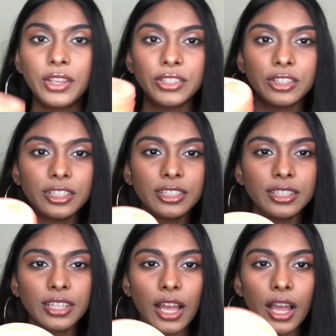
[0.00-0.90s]
So this
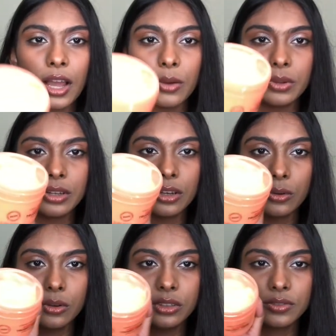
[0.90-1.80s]
is how it
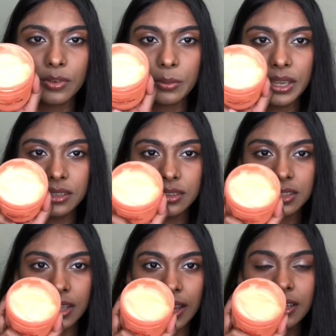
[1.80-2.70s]
looks from
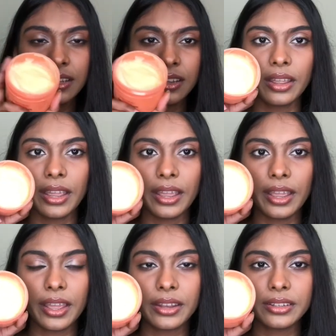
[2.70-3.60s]
inside,
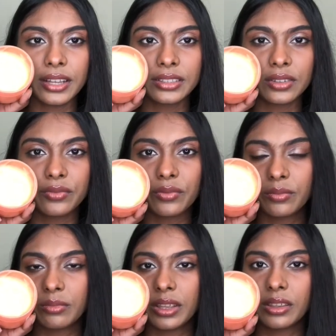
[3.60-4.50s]
and it has a,
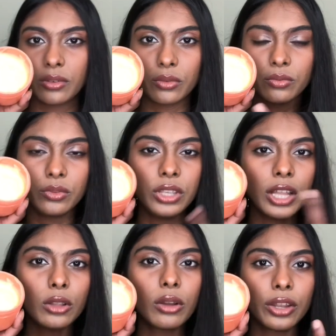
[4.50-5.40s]
like, you know,
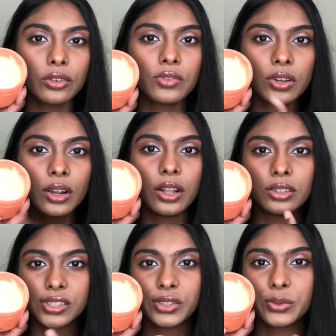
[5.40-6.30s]
yellow kind of a
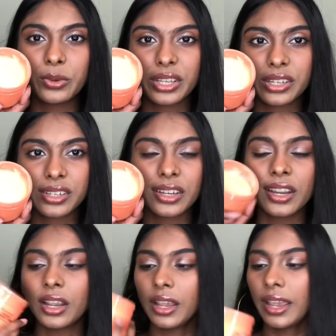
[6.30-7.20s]
color to it,
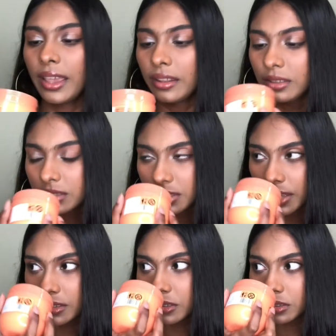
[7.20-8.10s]
and the
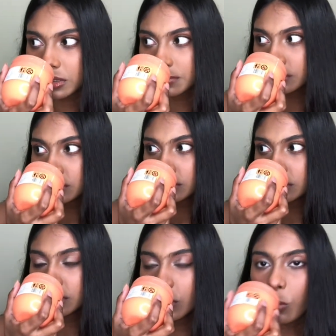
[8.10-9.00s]
scent is,
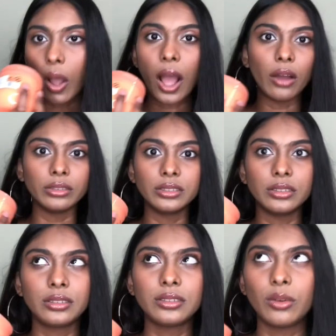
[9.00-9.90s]
wow, this is
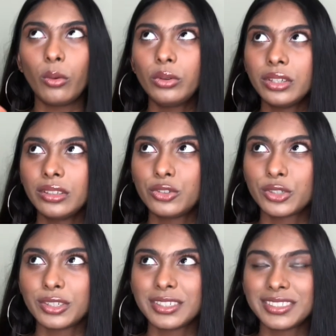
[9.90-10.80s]
so
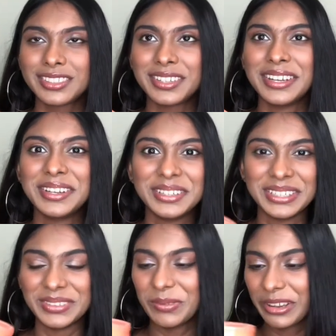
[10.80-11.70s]
delicious.
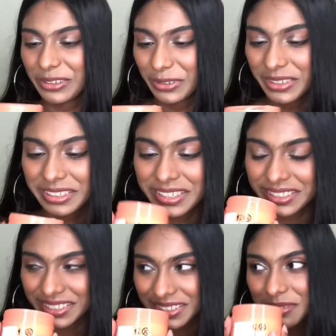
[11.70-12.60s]
Oh my
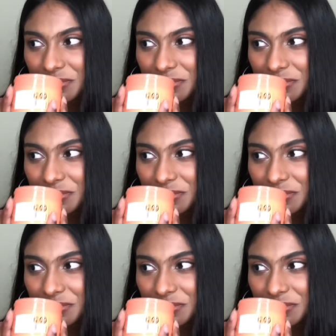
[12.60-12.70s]
goodness,